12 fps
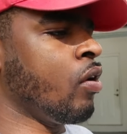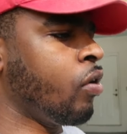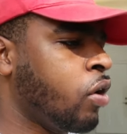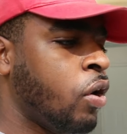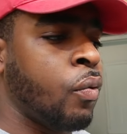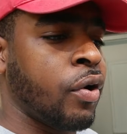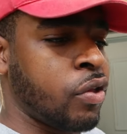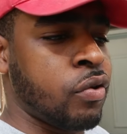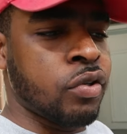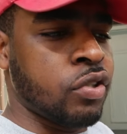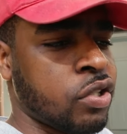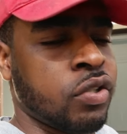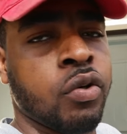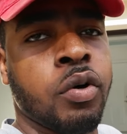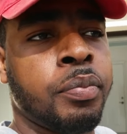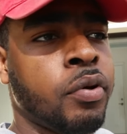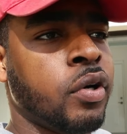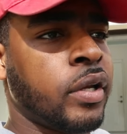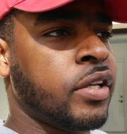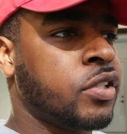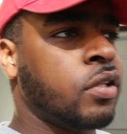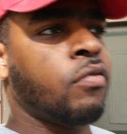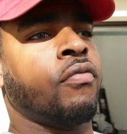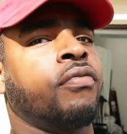Or when you just do a pull, the
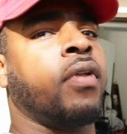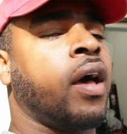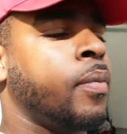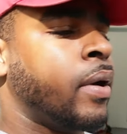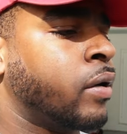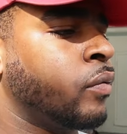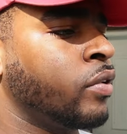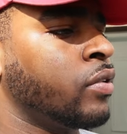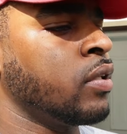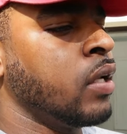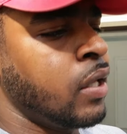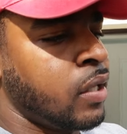engine don't fly backwards.